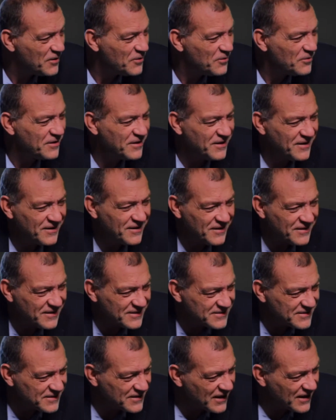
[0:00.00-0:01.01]
Well, yeah,
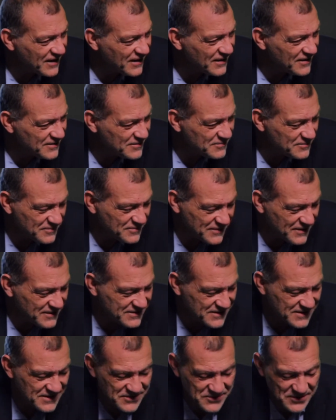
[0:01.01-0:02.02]
it's
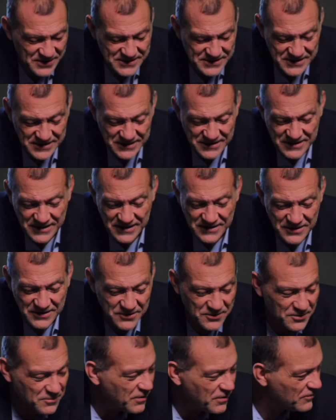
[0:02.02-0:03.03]
an interesting thing that
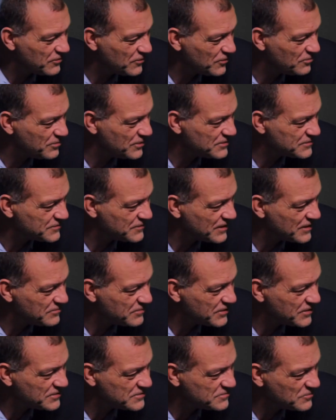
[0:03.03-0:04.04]
you're a Buffalo Bills fan,
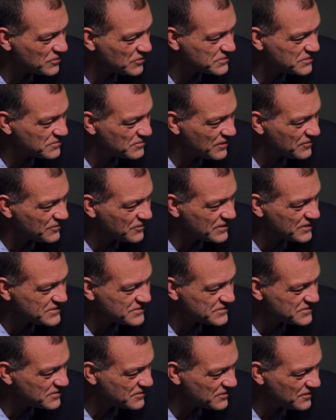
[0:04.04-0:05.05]
because most of my
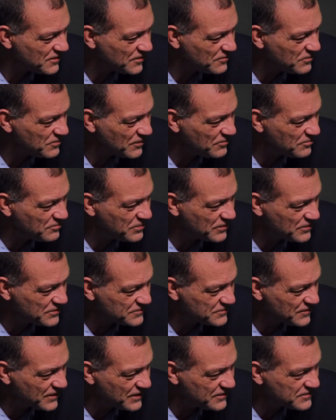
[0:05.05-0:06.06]
friends are Bills
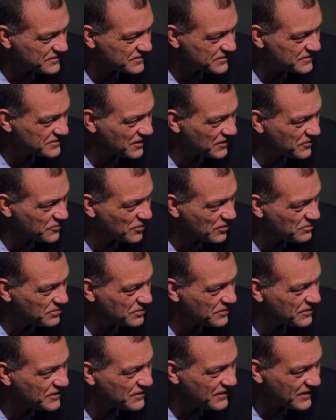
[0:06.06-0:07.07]
fans, as I grew
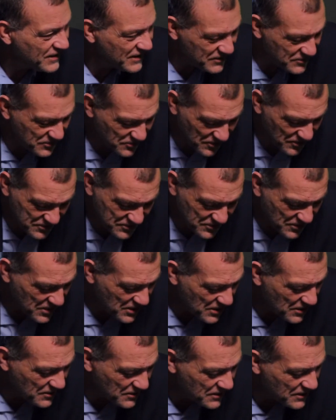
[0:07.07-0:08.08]
up in Toronto.
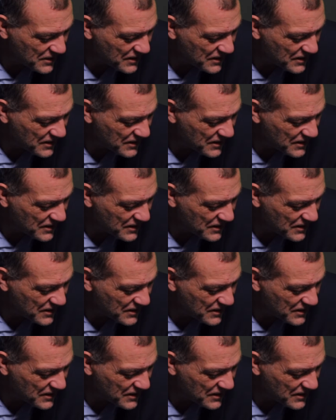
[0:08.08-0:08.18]
Yeah.